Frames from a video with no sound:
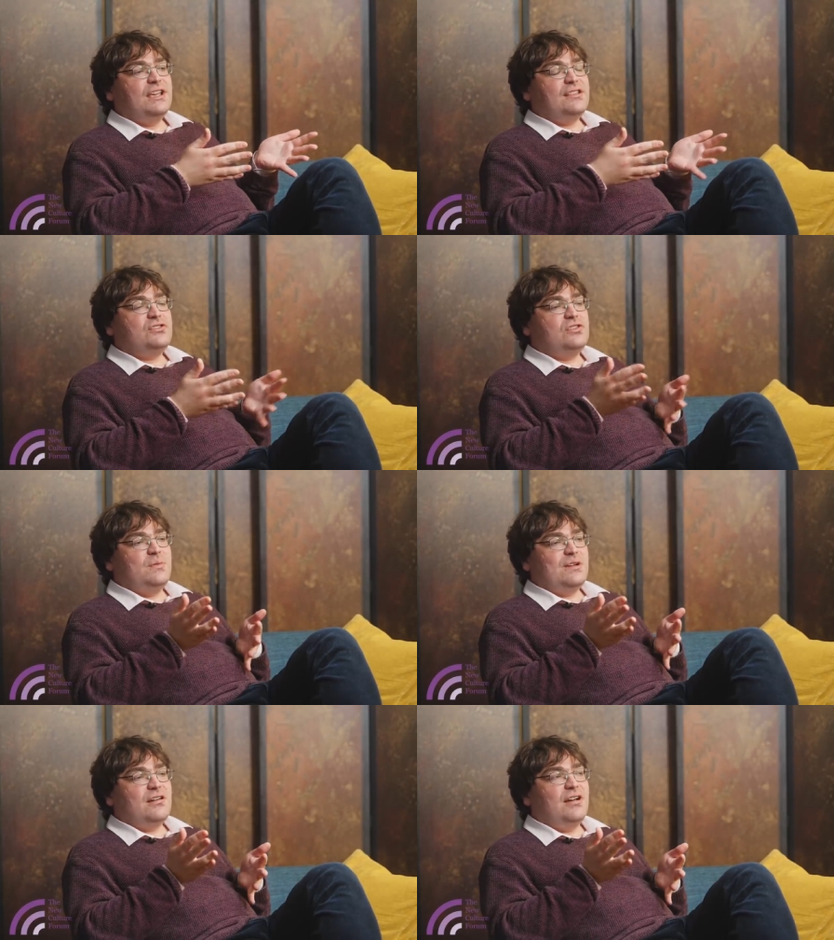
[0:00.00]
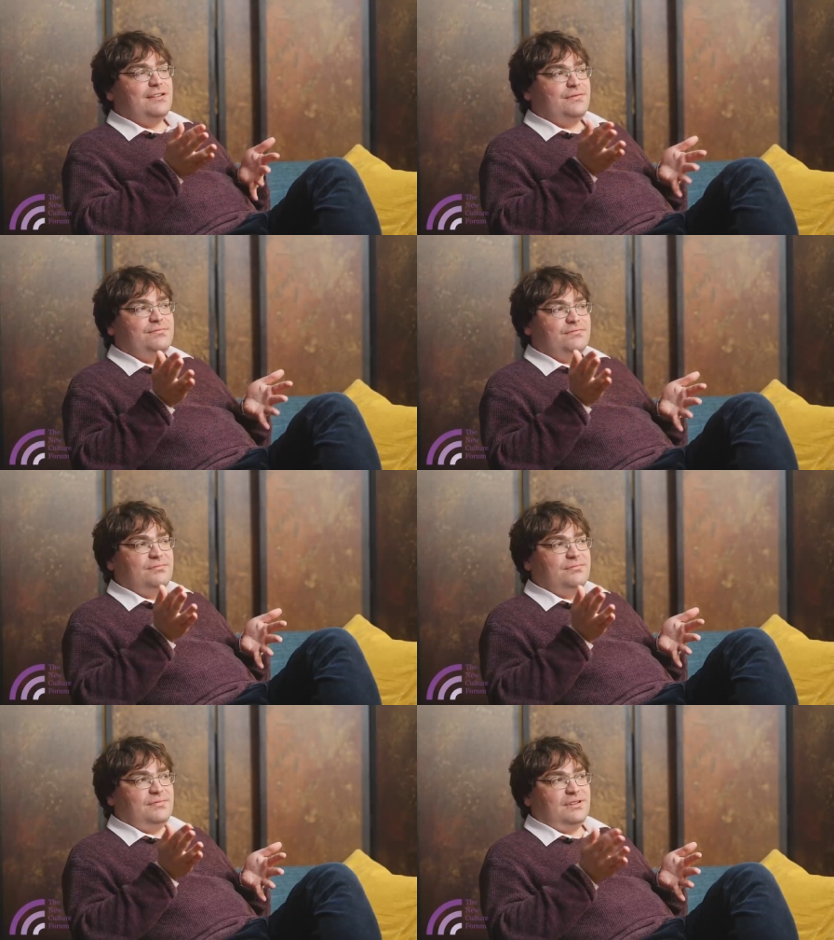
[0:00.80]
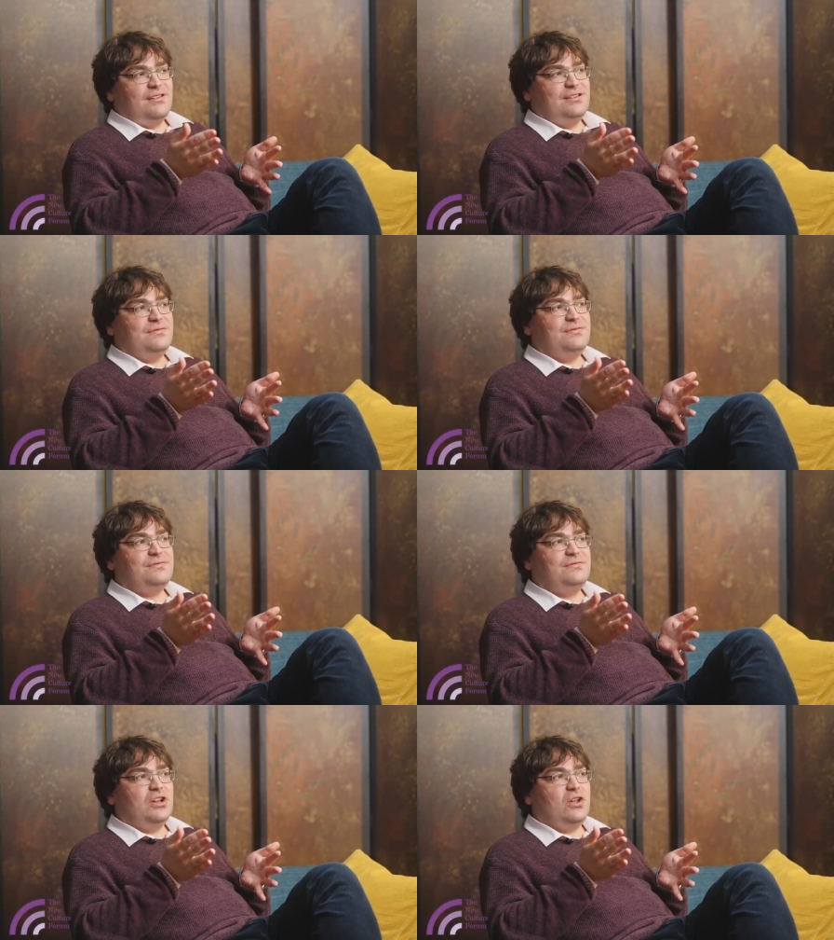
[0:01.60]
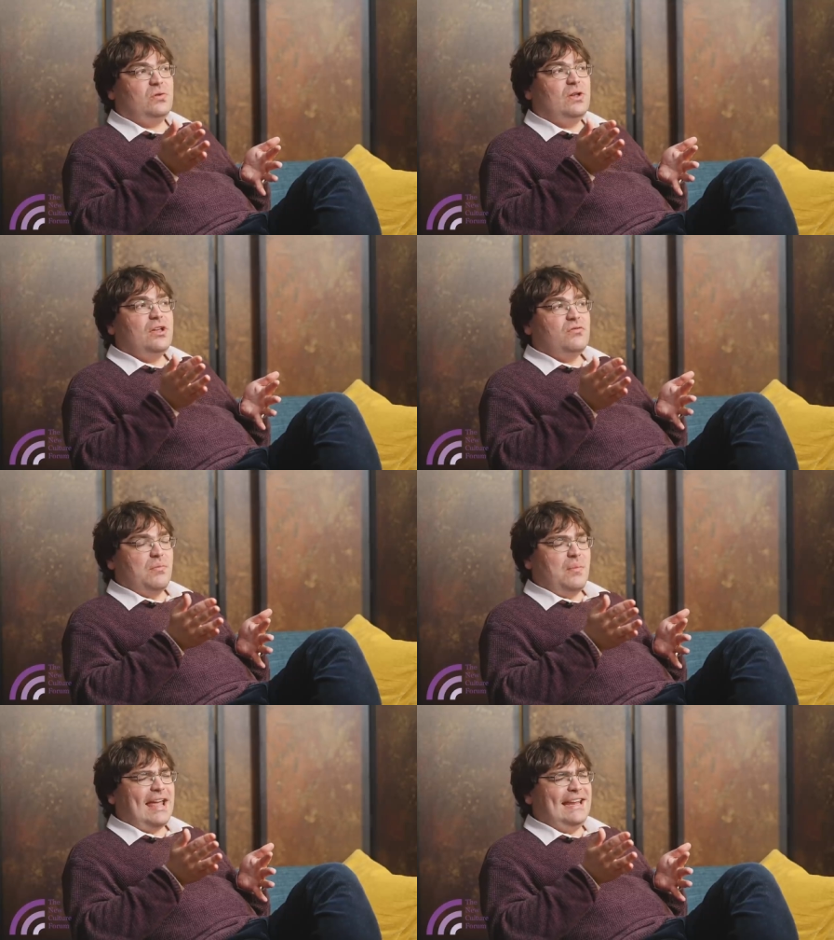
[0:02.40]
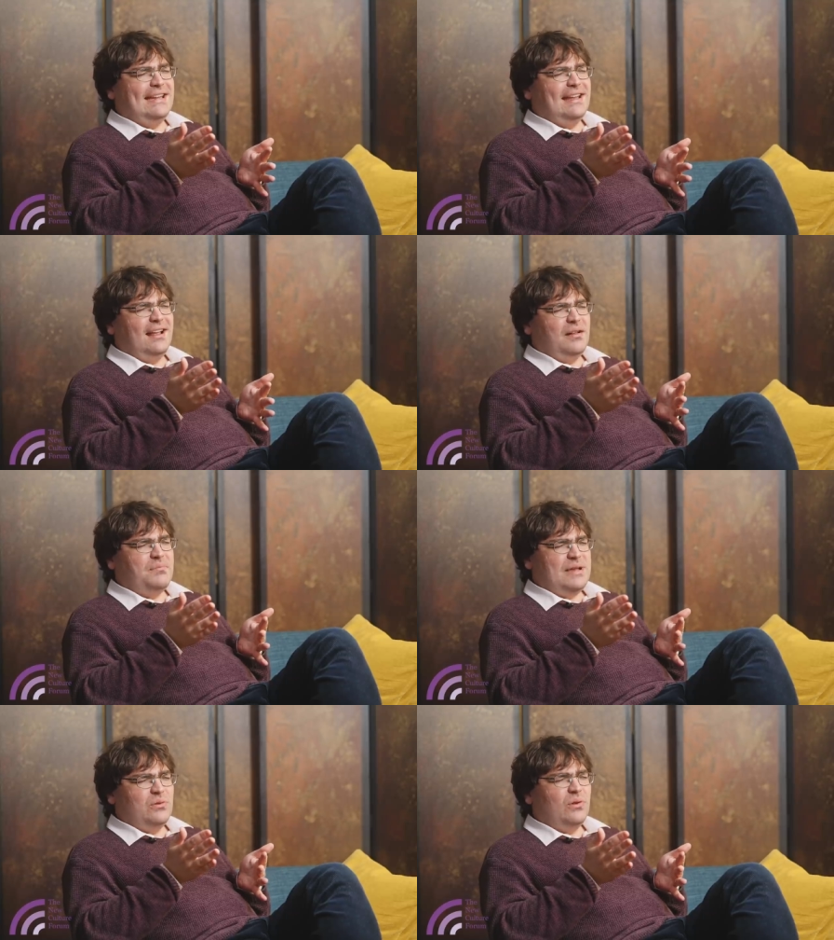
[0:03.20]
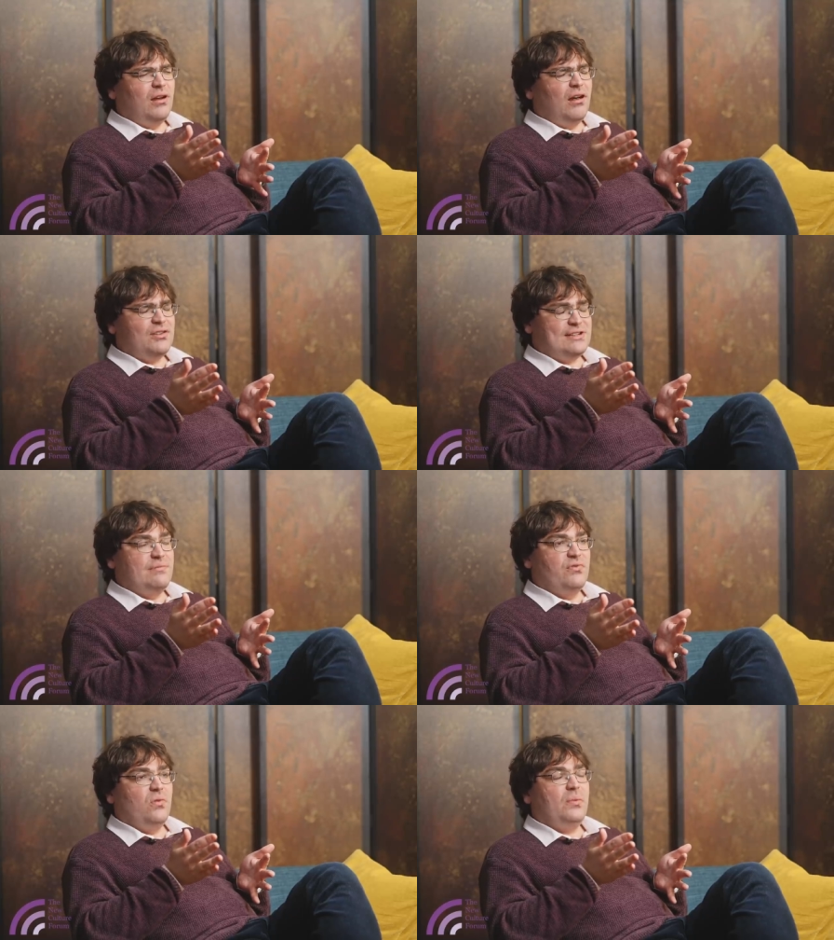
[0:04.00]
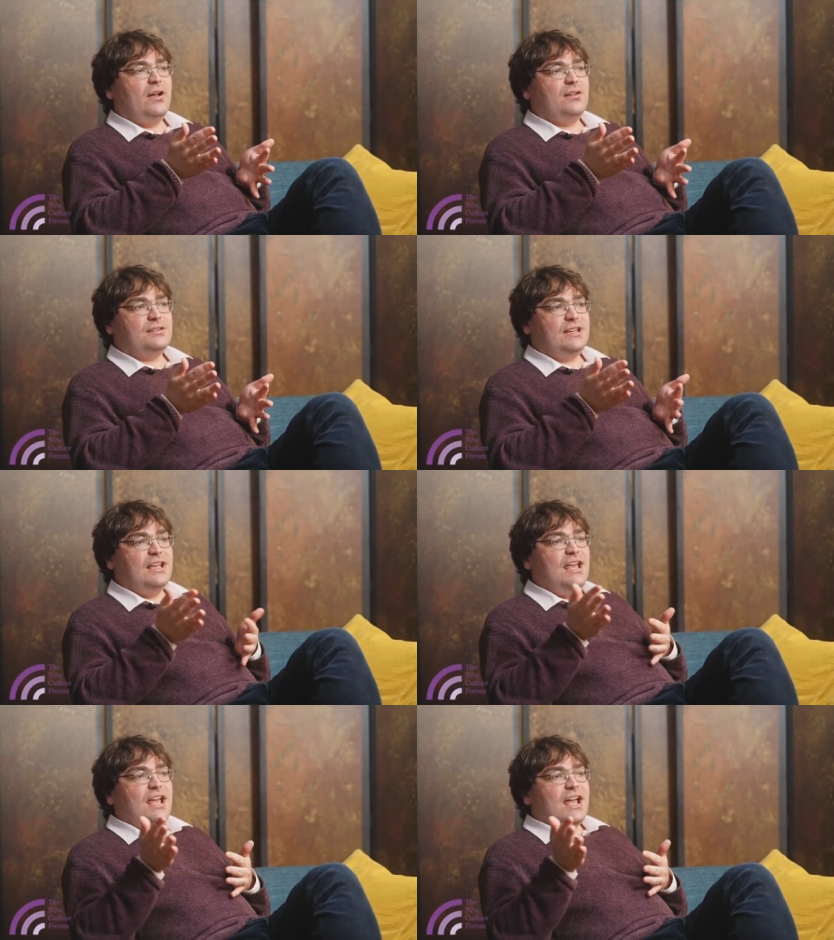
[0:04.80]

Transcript: There should be a kind of you know, Remainer, middle class liberal party,